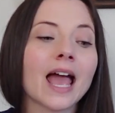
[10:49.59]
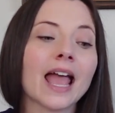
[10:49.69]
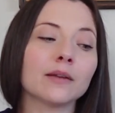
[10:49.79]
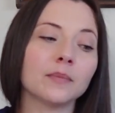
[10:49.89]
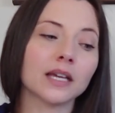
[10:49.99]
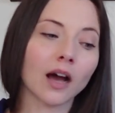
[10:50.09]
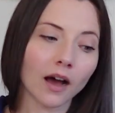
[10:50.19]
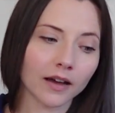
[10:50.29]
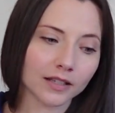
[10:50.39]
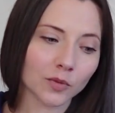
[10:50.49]
And
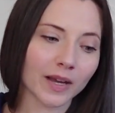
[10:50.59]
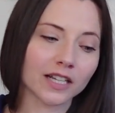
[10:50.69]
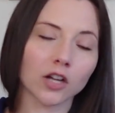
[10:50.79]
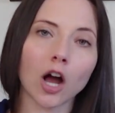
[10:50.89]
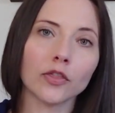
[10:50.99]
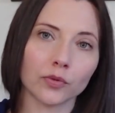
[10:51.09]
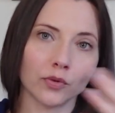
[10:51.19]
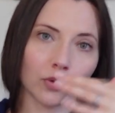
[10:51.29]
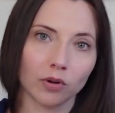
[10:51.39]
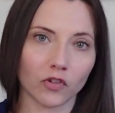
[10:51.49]
because we had gone
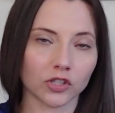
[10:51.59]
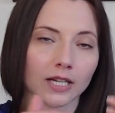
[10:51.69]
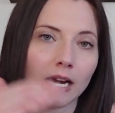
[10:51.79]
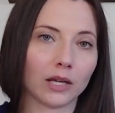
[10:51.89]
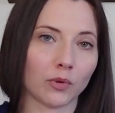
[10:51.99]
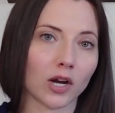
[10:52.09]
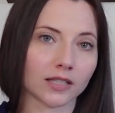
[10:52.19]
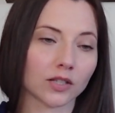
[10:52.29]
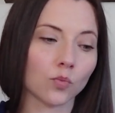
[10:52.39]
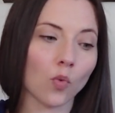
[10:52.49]
through the reverse dieting
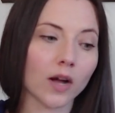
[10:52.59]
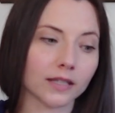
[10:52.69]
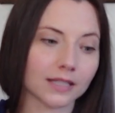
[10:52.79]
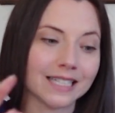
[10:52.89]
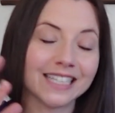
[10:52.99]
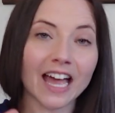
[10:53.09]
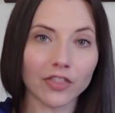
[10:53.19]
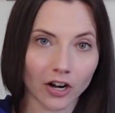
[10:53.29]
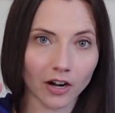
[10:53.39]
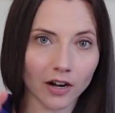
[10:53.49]
process once
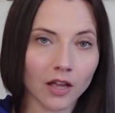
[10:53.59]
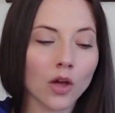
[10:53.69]
together,